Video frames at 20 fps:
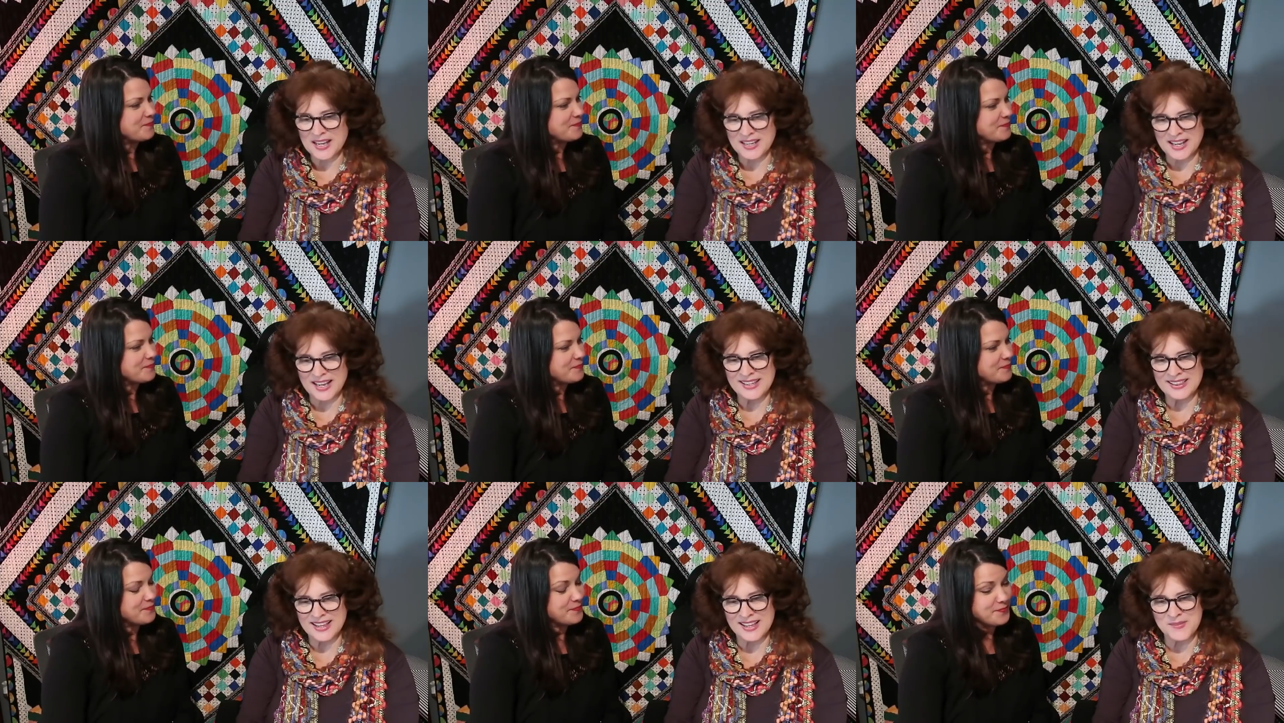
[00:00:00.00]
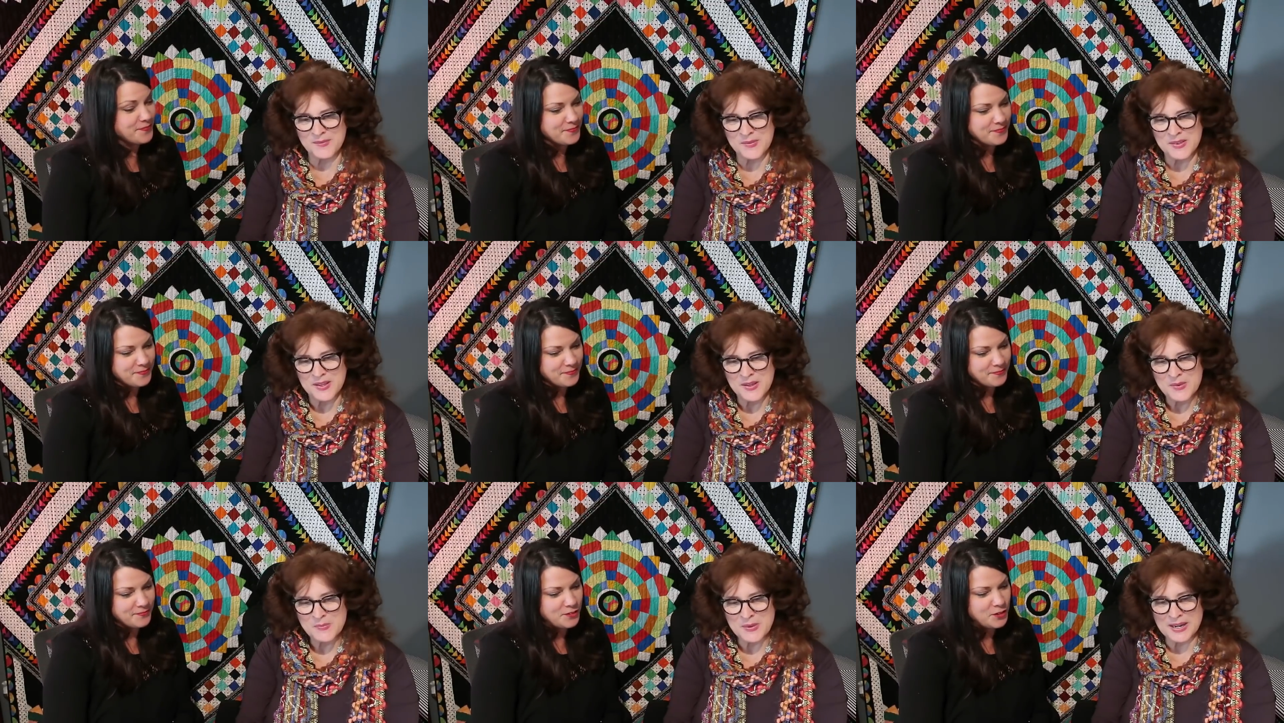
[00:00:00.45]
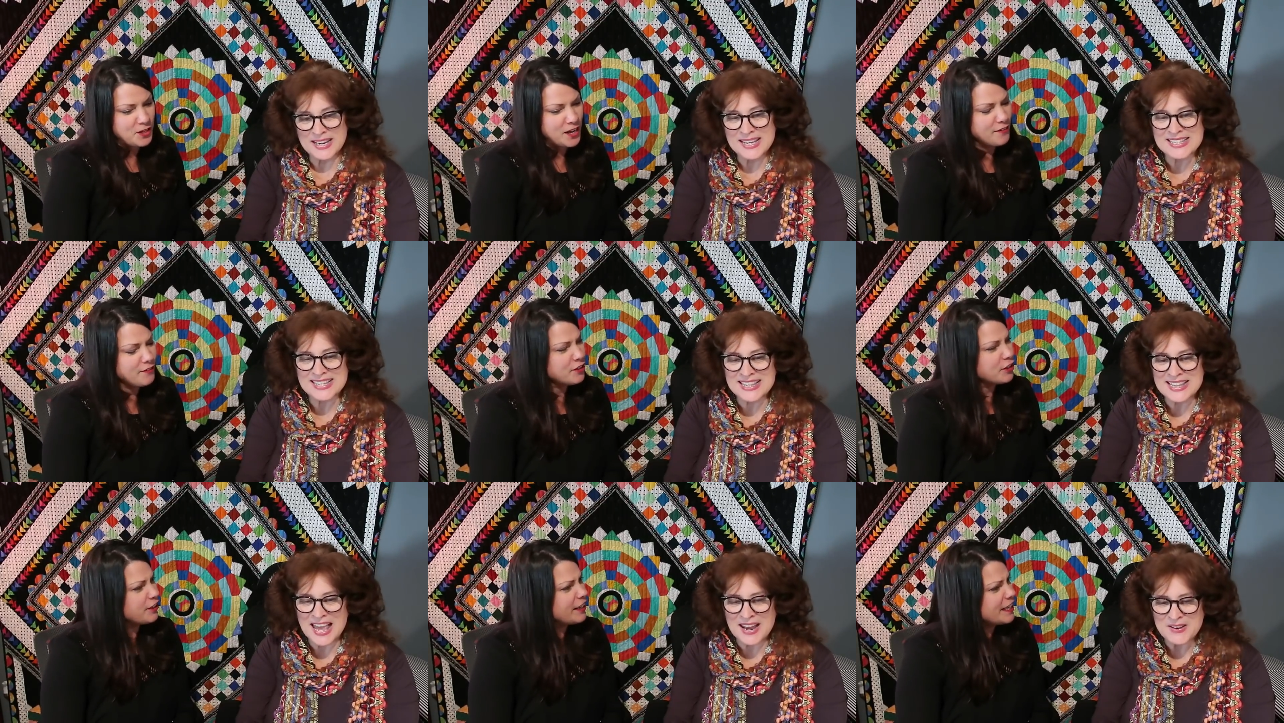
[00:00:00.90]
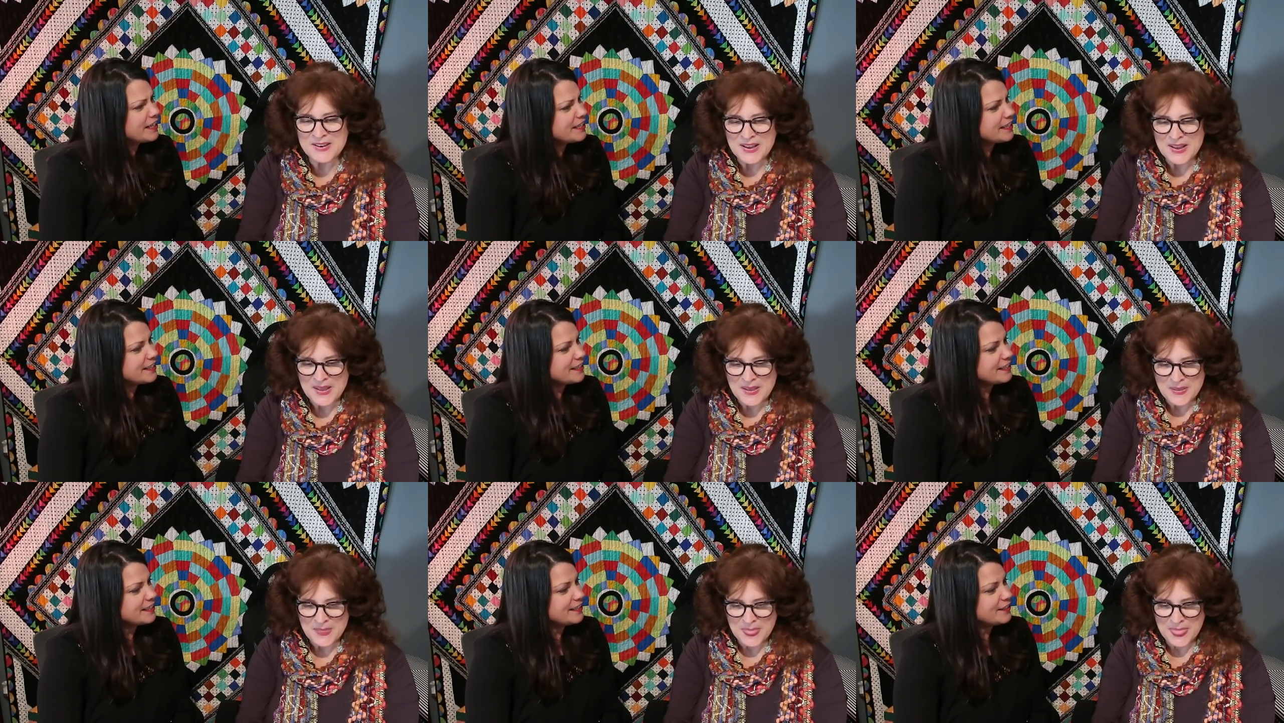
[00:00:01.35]
Speaker 1: I like them. But isn't that...
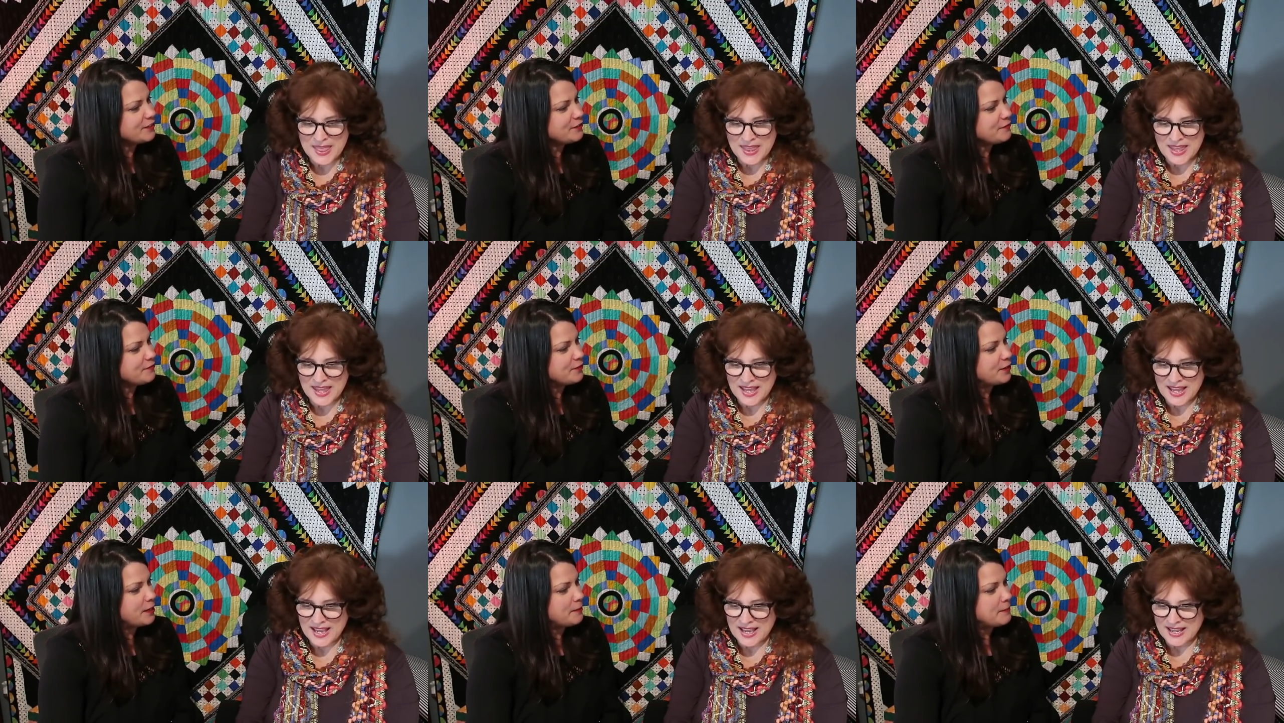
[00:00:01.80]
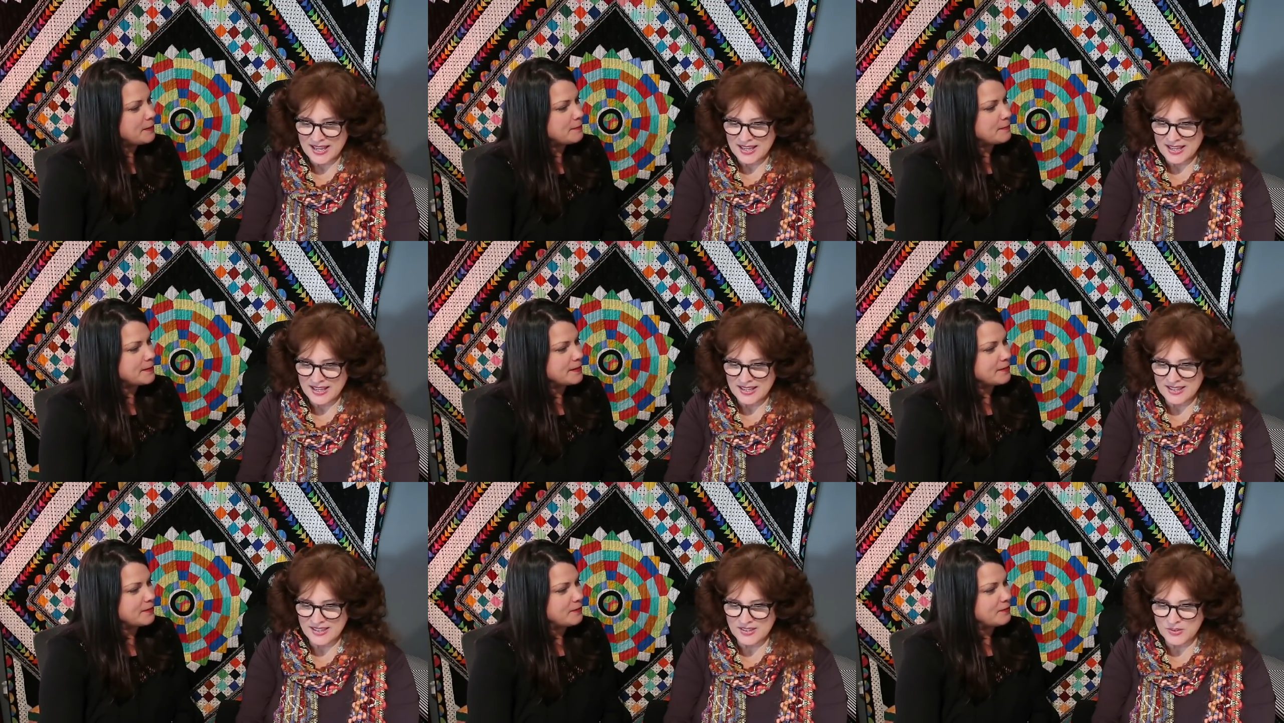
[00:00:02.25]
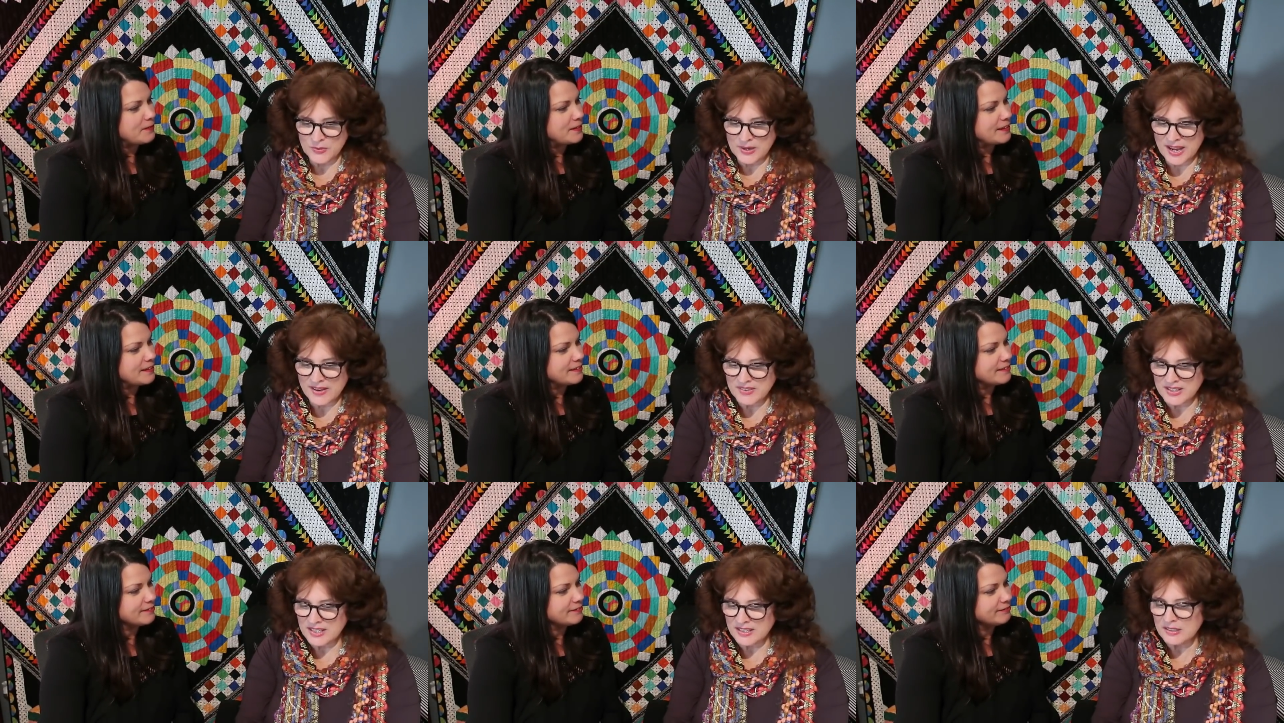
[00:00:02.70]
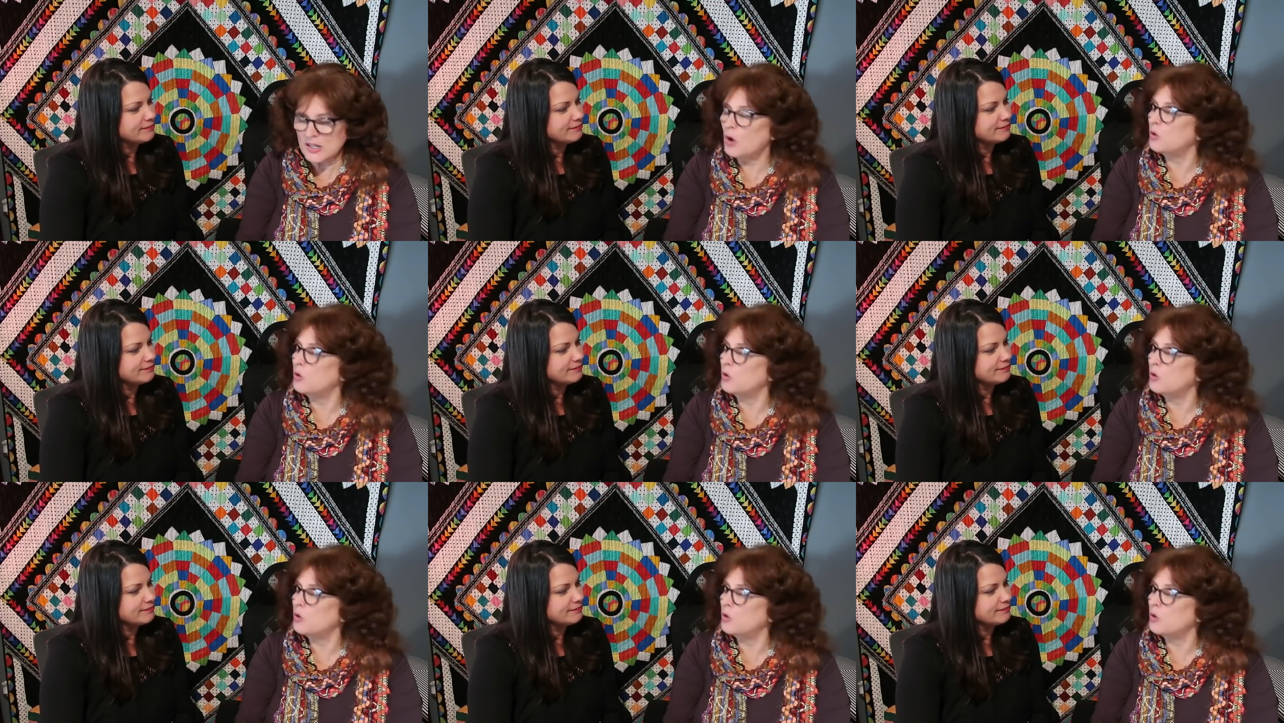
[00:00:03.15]
Speaker 2: you have grandbaby Lola. Do we
Speaker 1: have, a